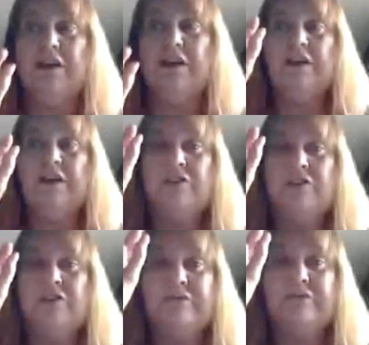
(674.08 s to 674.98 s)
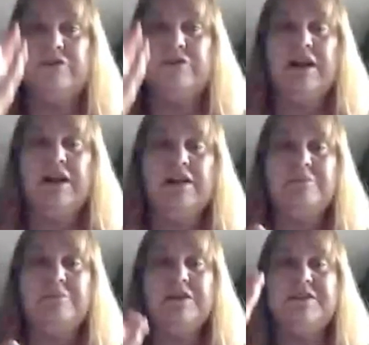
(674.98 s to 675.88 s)
There's the first
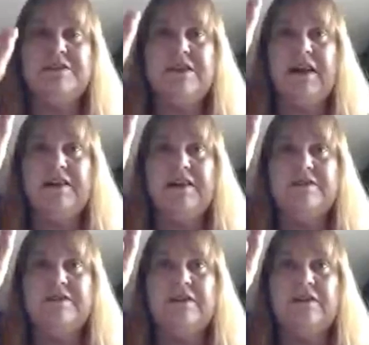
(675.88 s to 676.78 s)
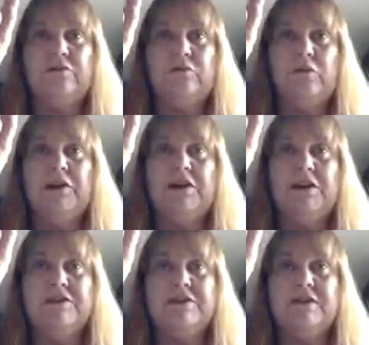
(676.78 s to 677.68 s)
column that says what
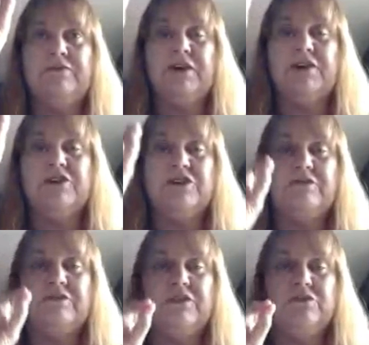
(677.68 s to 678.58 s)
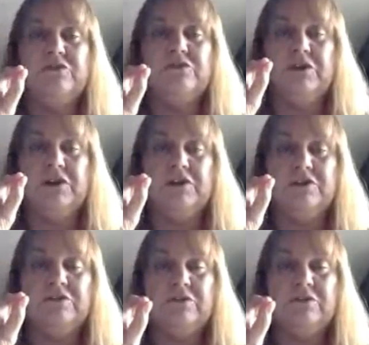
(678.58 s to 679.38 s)
is the function of the nutrient.